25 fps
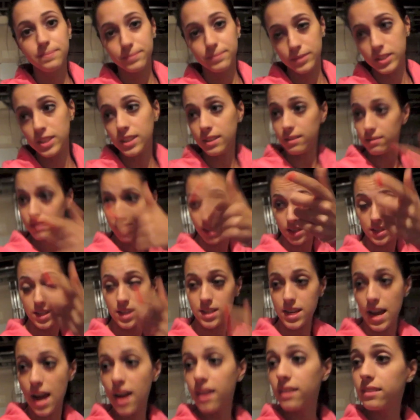See, they what?
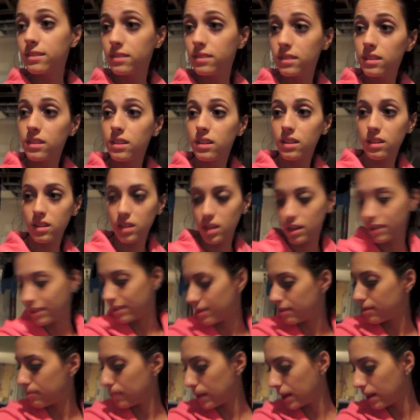said yeah. They agree
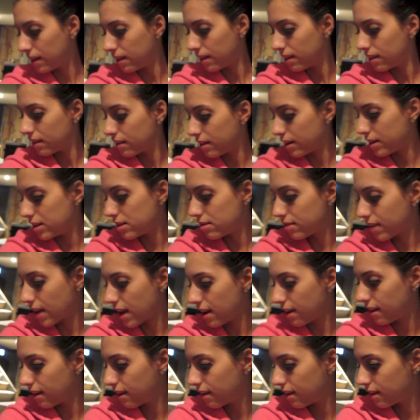with me. Are you okay?